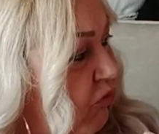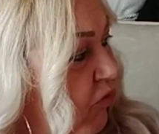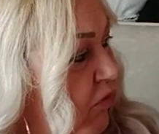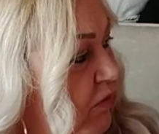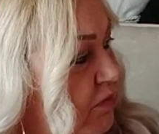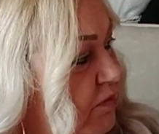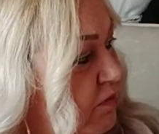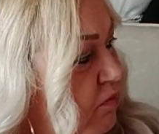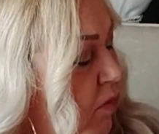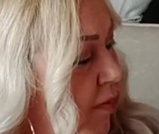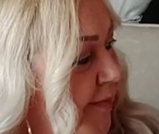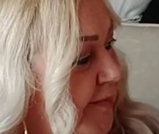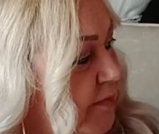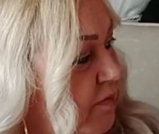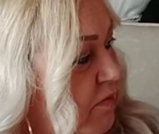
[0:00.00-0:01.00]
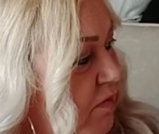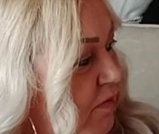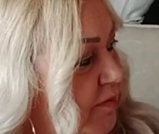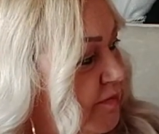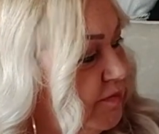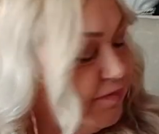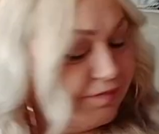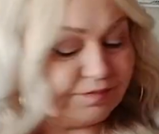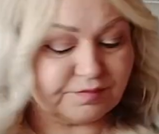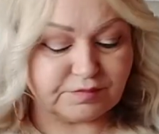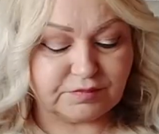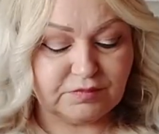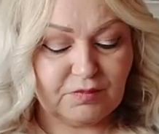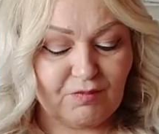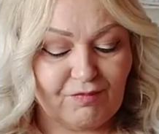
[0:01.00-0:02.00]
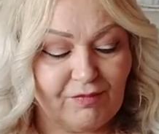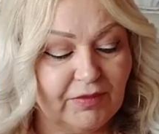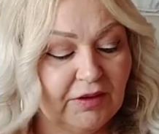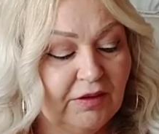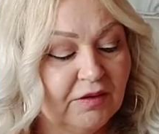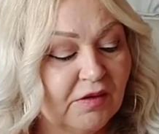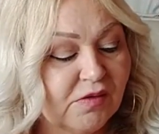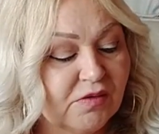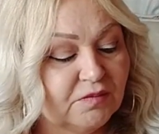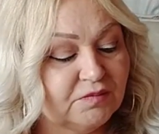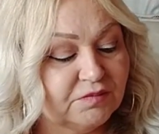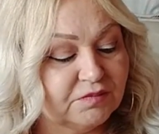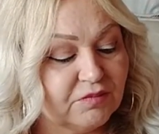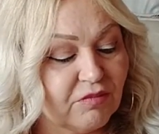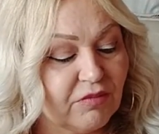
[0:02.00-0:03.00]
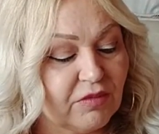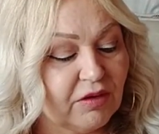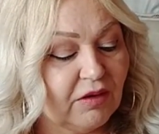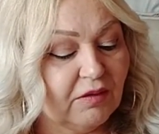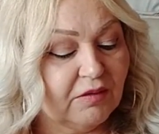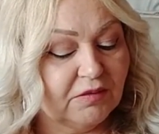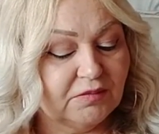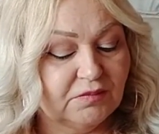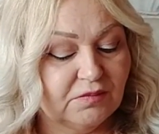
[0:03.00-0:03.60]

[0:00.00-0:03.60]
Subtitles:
It's more mince pie-ish, for want of a better term.